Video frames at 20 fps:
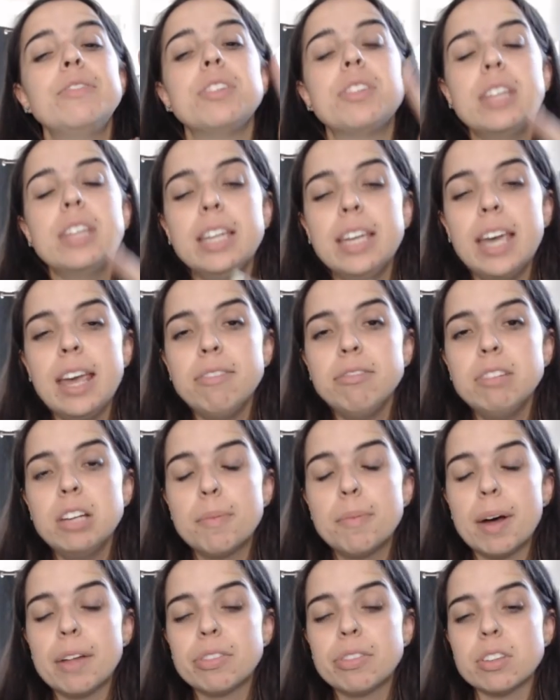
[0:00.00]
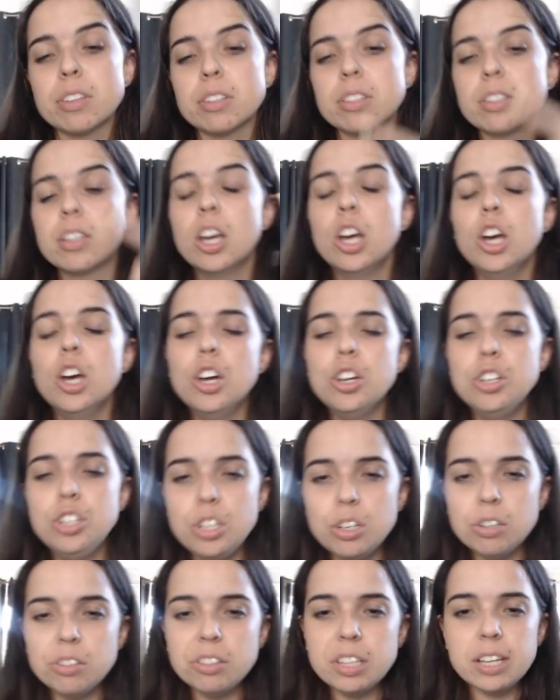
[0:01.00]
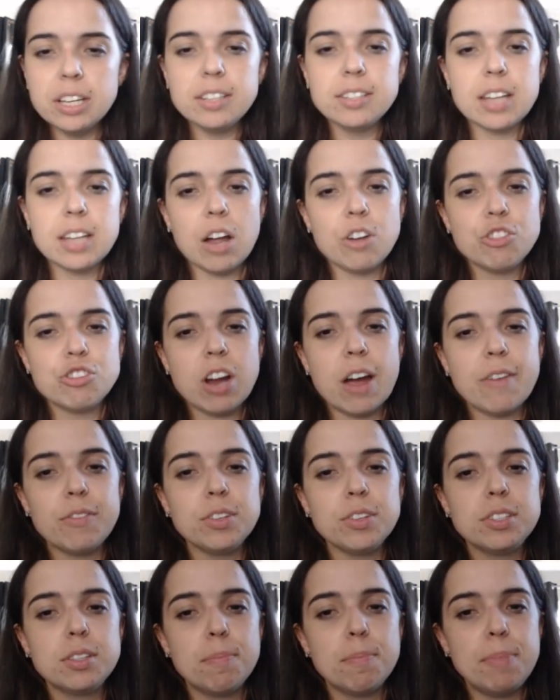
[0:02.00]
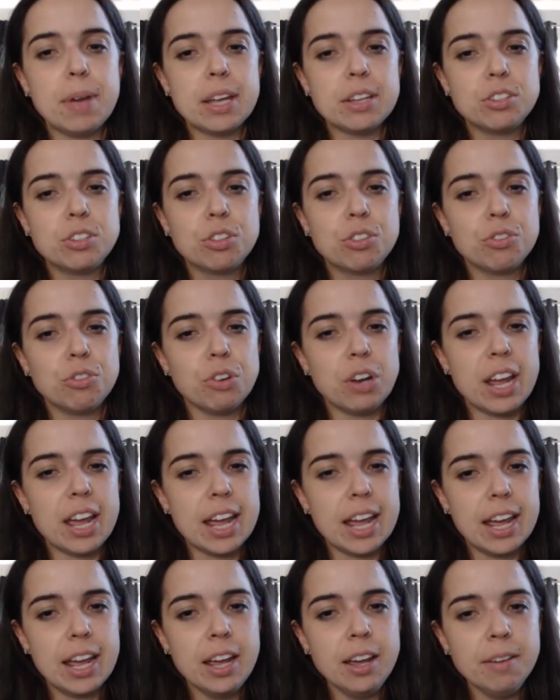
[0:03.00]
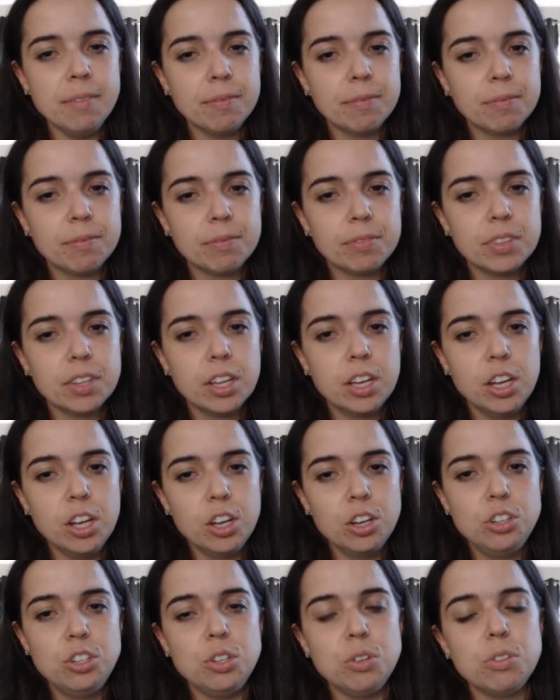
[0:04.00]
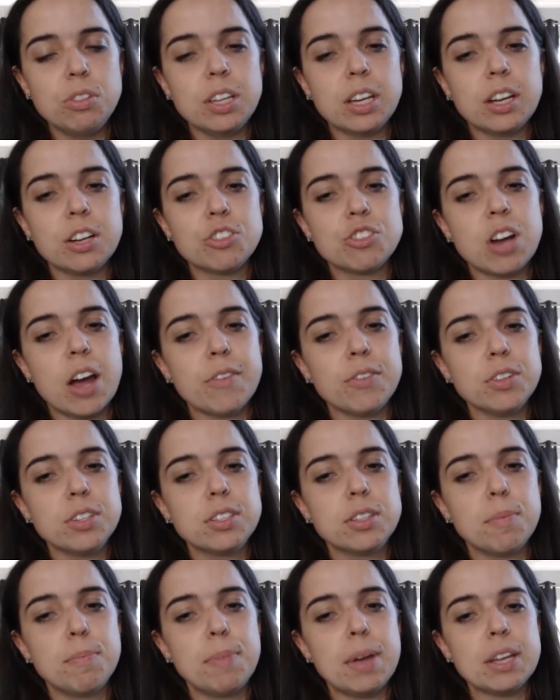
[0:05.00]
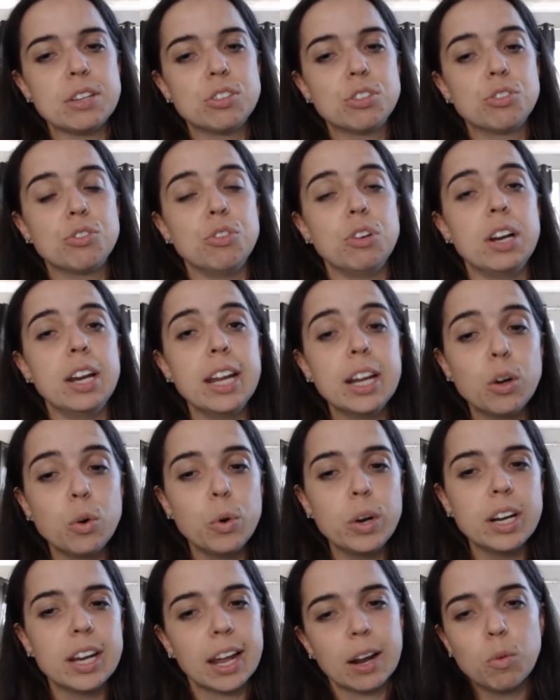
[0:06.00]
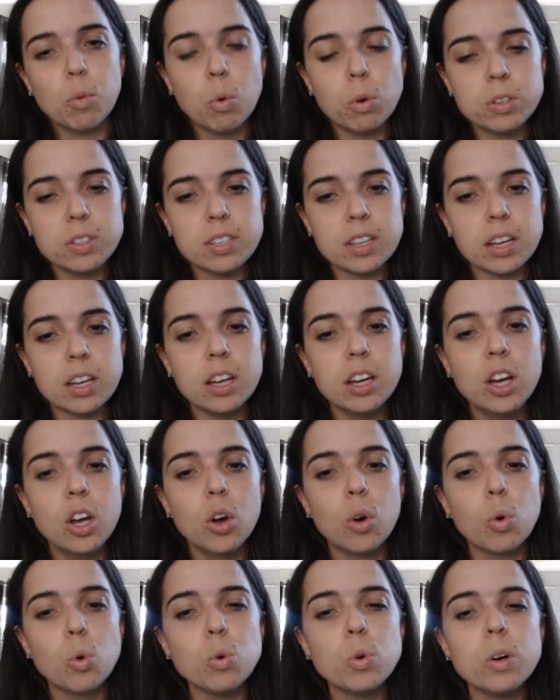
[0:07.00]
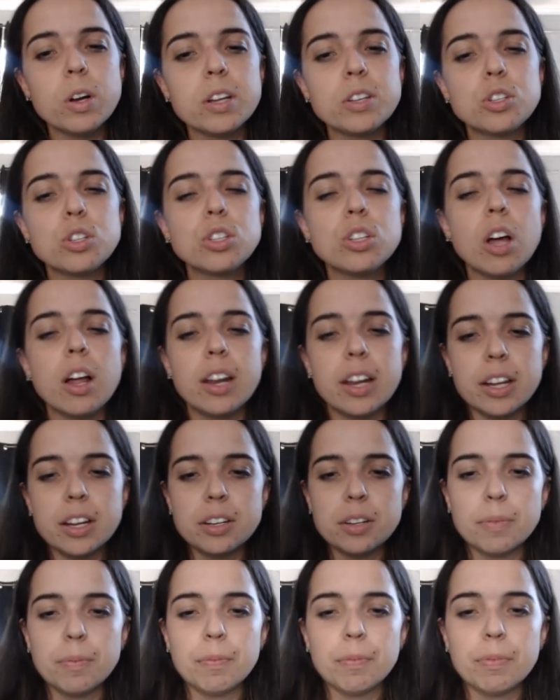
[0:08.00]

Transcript: to think carefully about this. Do you think sound travels the best through air? Do you think it travels the best through liquid like water or a solid?